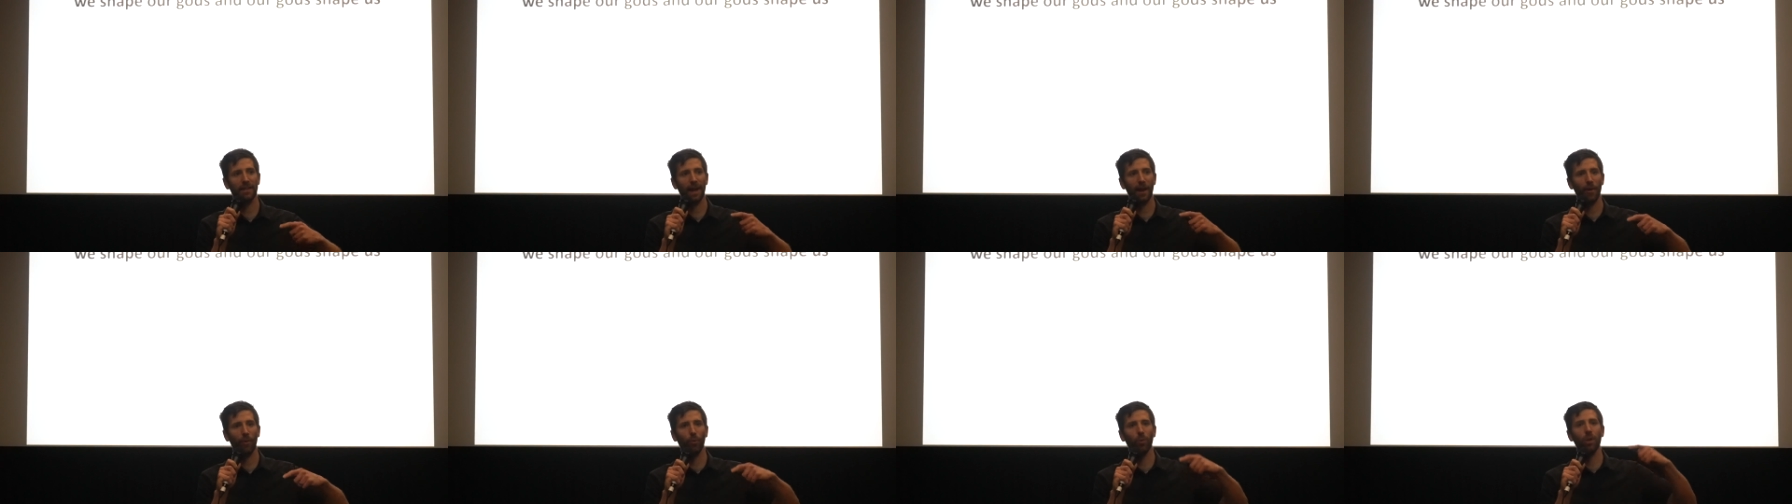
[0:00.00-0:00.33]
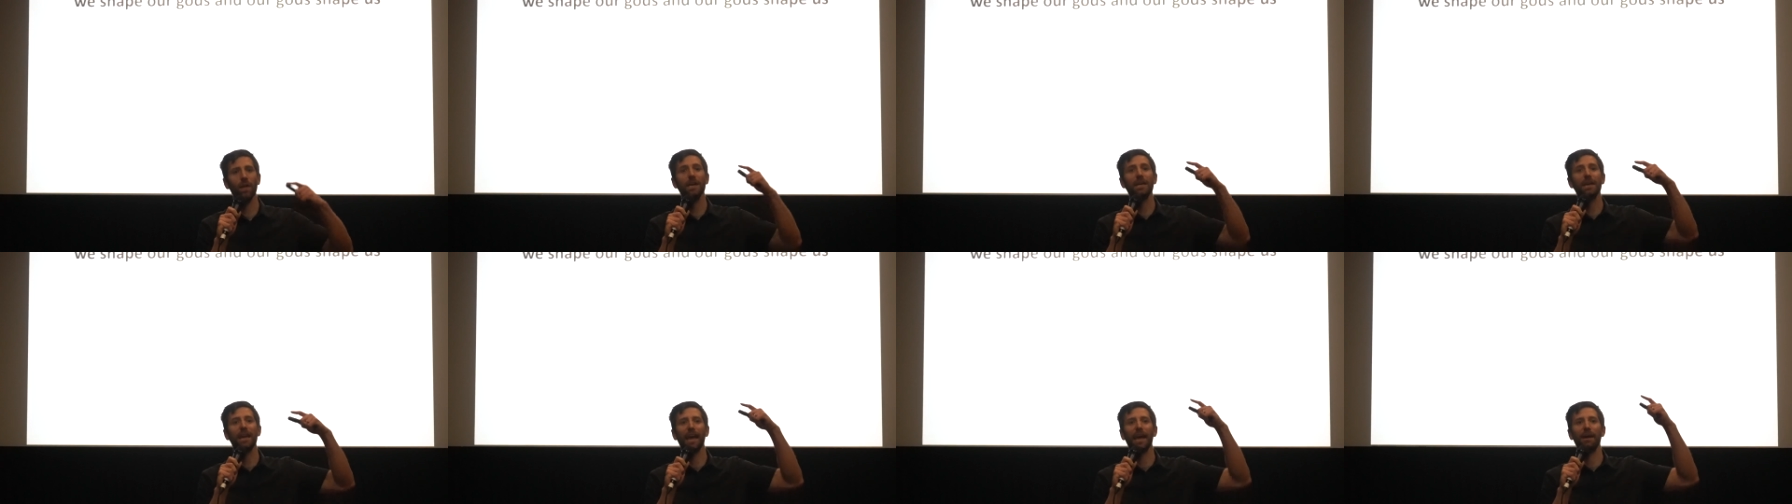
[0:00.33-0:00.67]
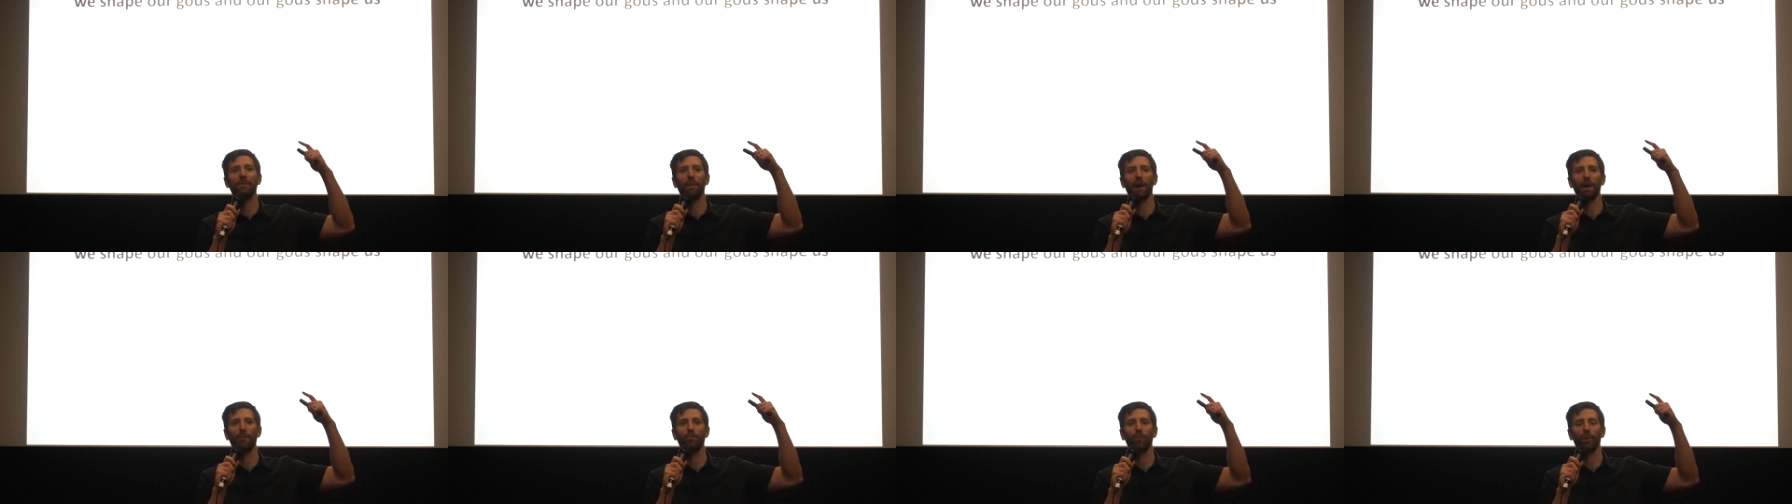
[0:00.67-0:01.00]
that we
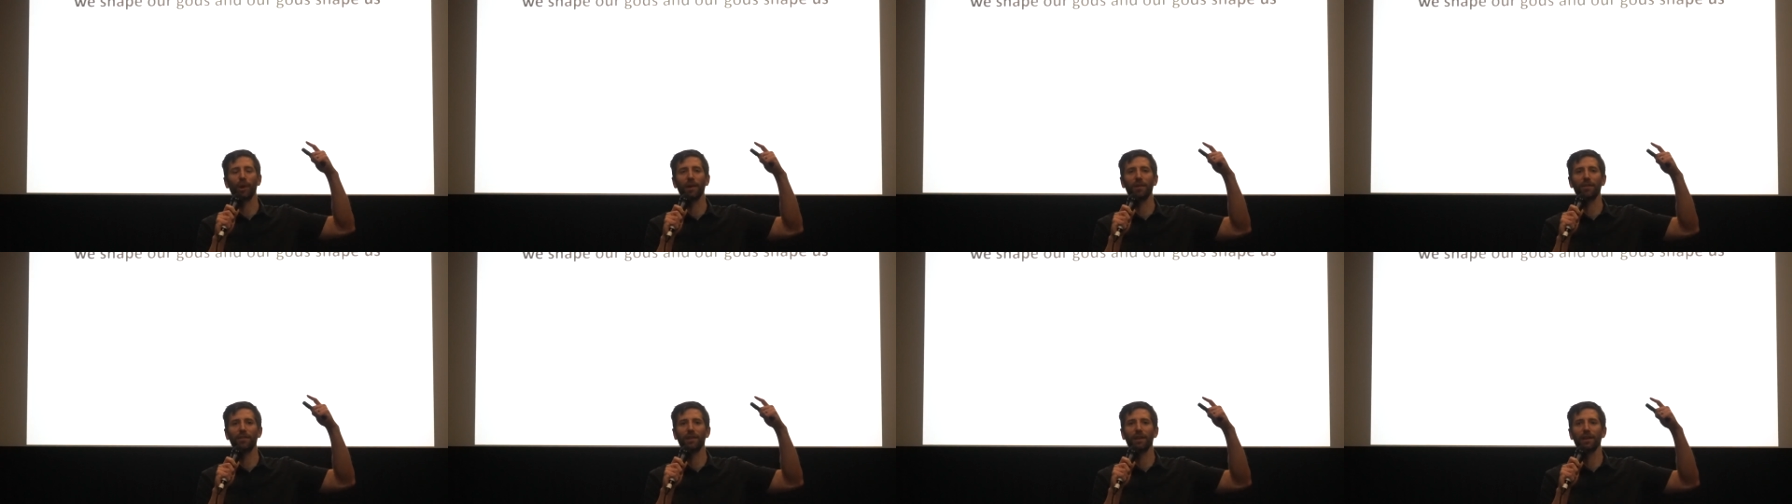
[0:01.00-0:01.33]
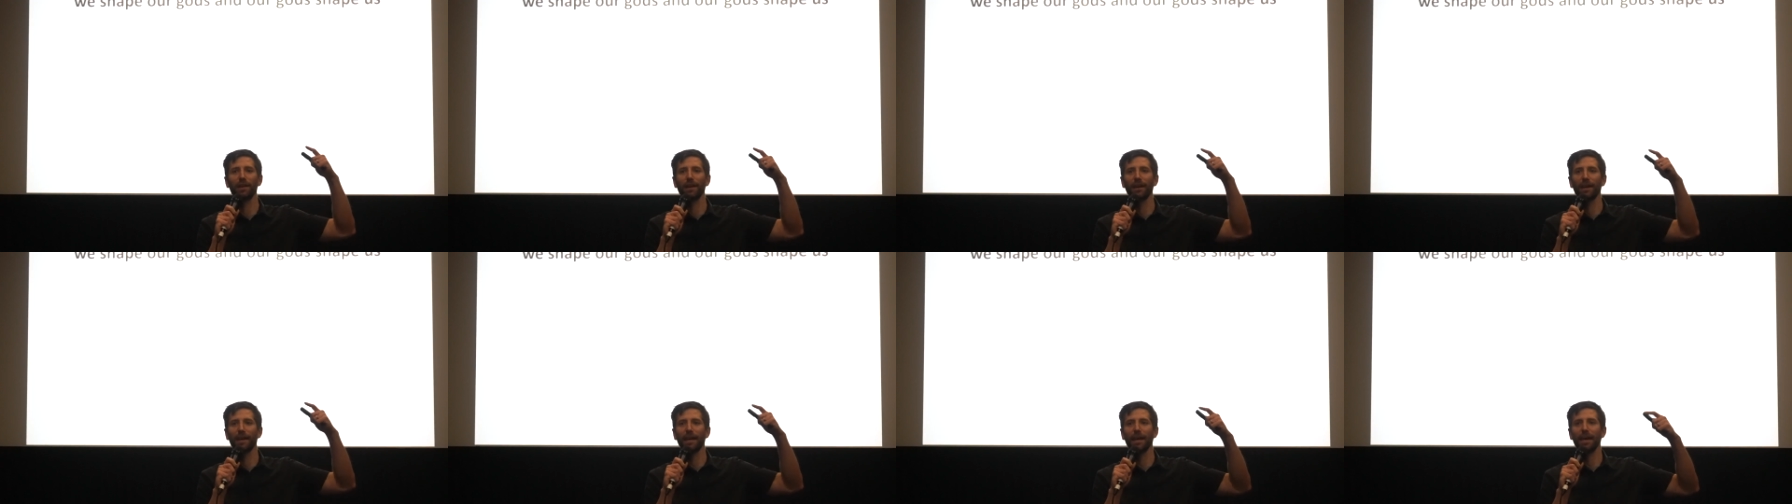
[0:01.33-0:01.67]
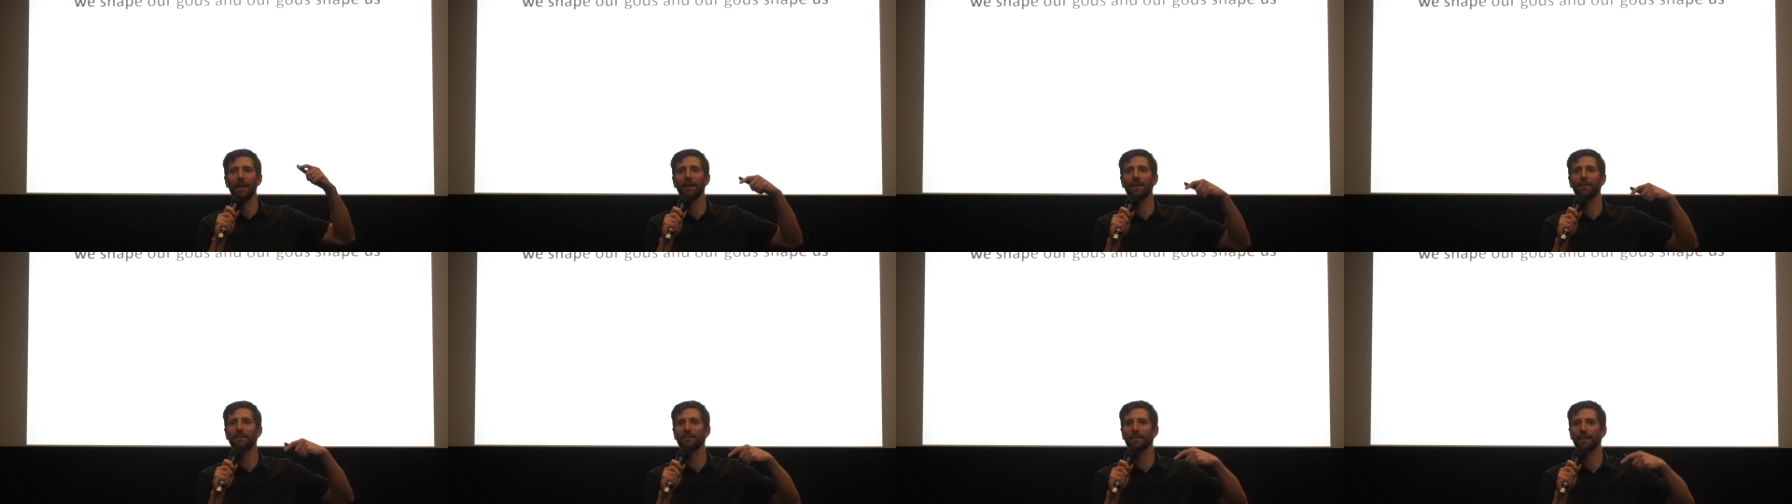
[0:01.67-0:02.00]
came up with,
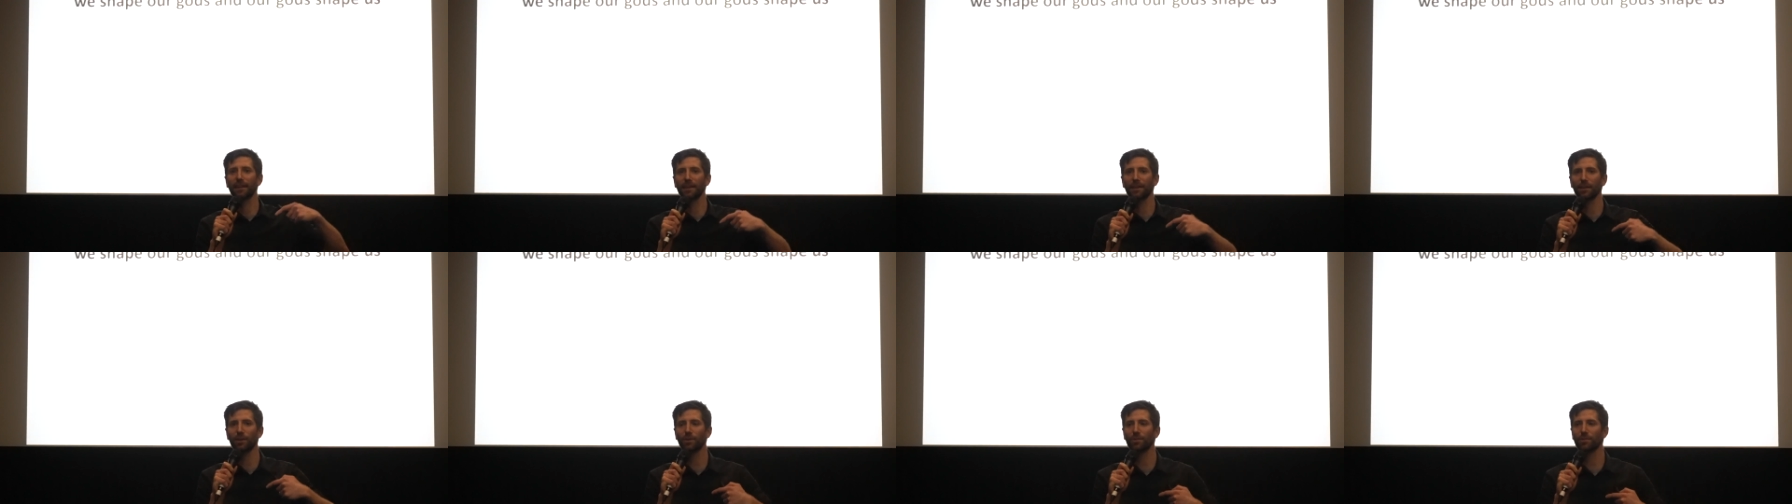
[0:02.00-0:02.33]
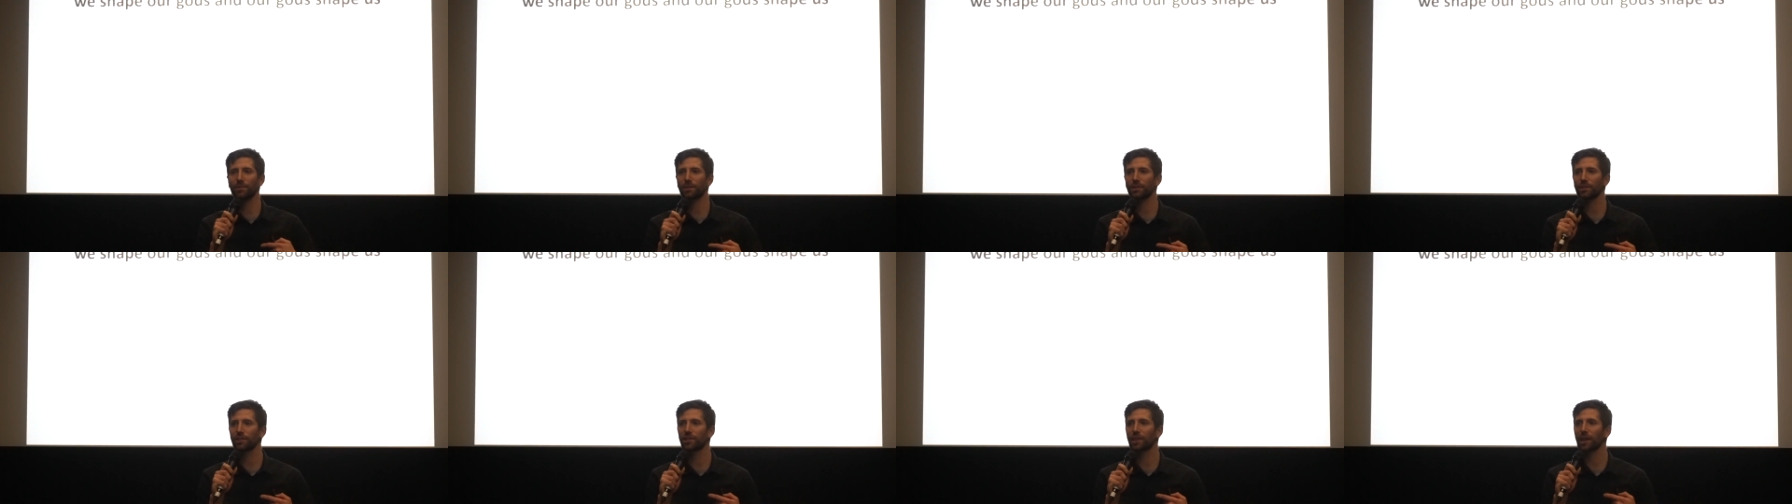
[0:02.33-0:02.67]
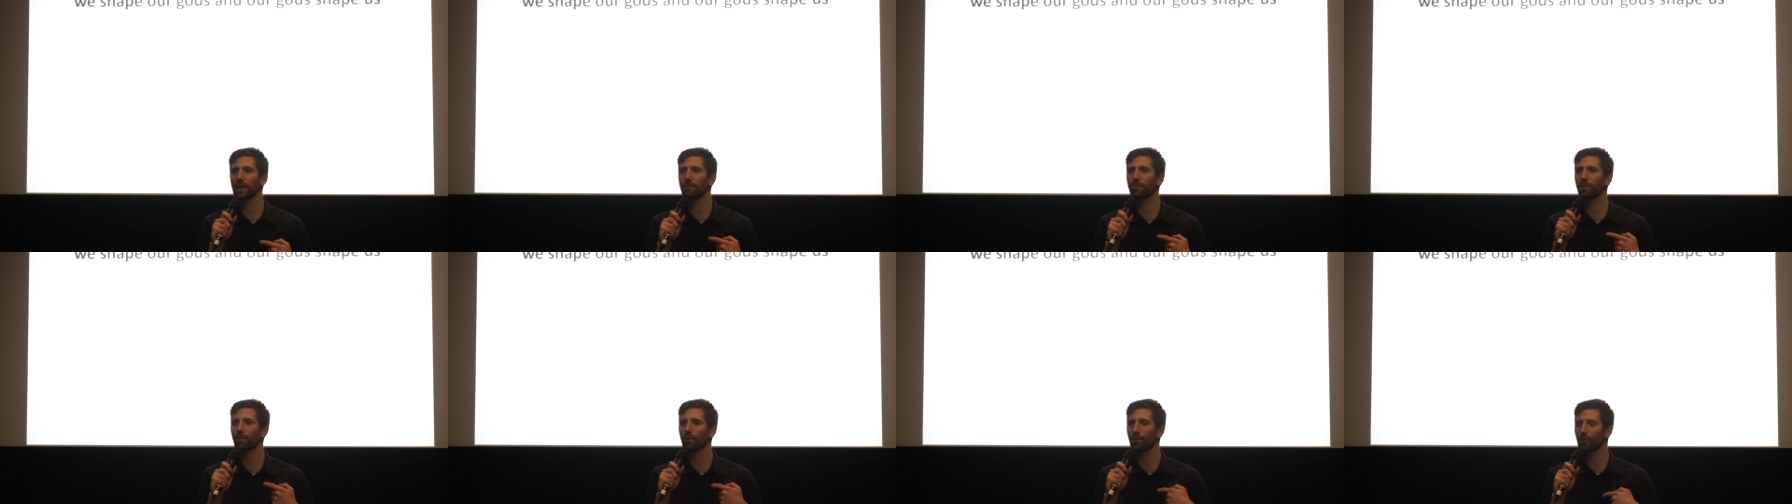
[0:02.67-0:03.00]
it continues to shape